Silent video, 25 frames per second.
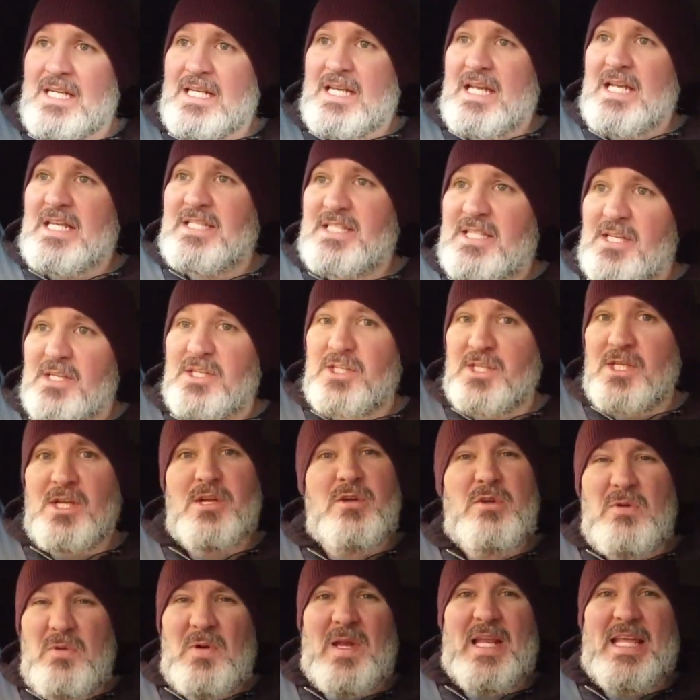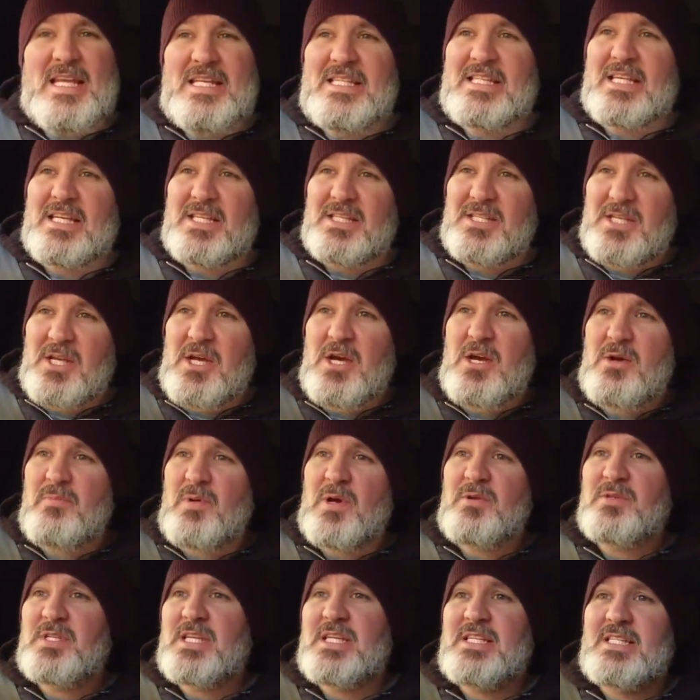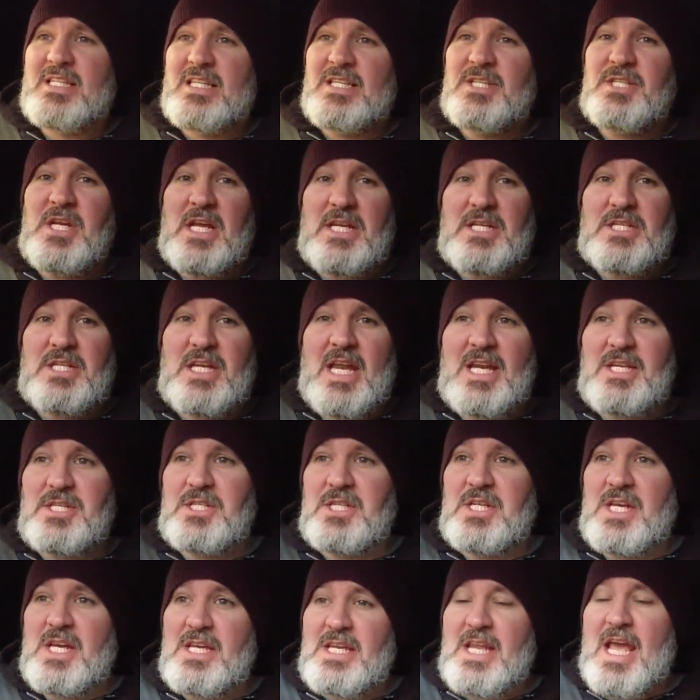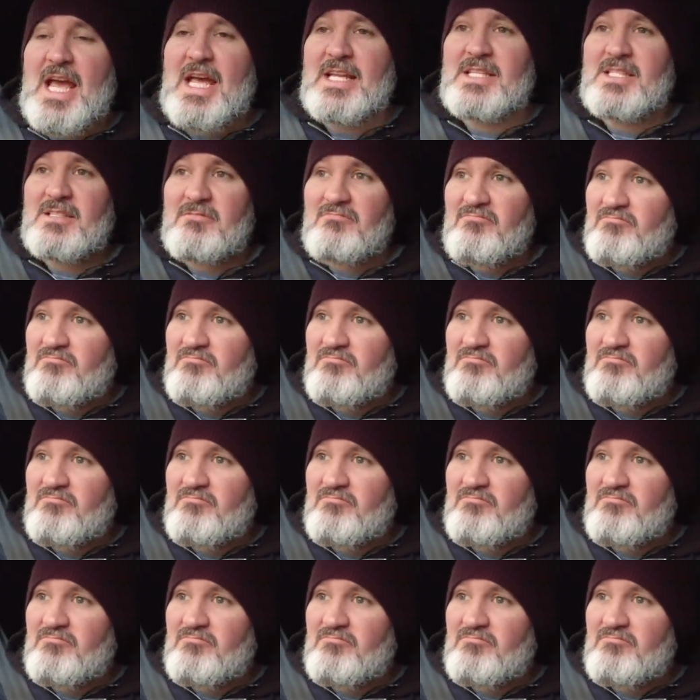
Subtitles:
It's a 2-litre turbo diesel injection engine, and yet